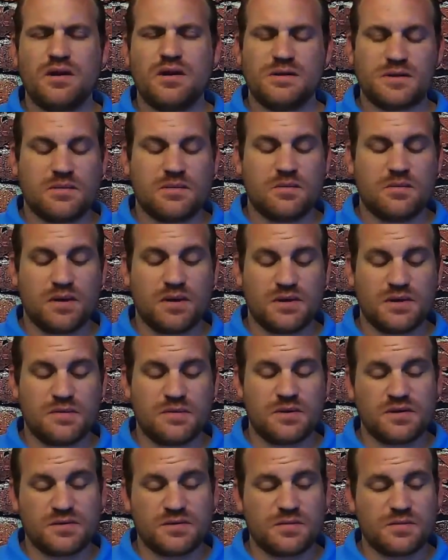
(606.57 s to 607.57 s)
It's going to be a
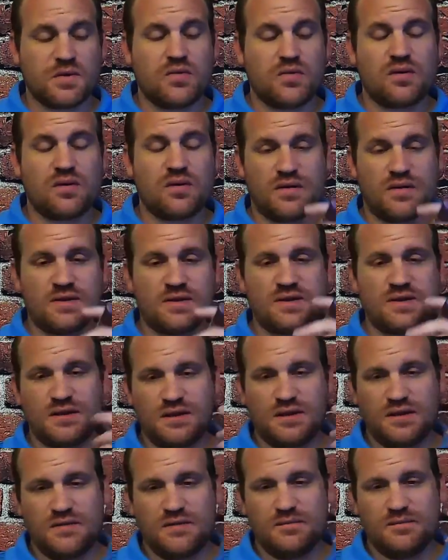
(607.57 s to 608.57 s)
much better smoke. Now I
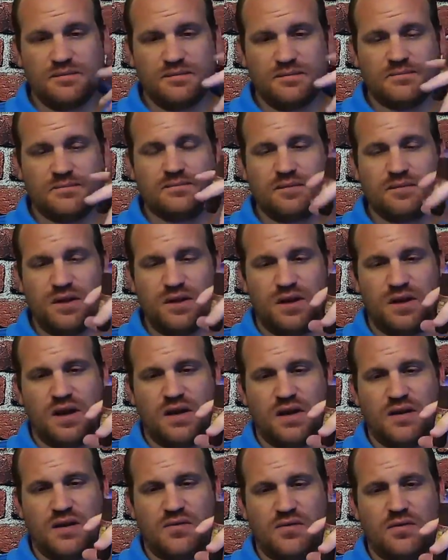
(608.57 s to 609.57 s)
see the
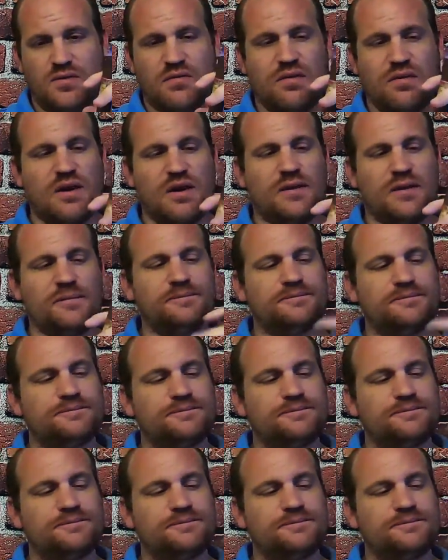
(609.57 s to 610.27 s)
93 rating.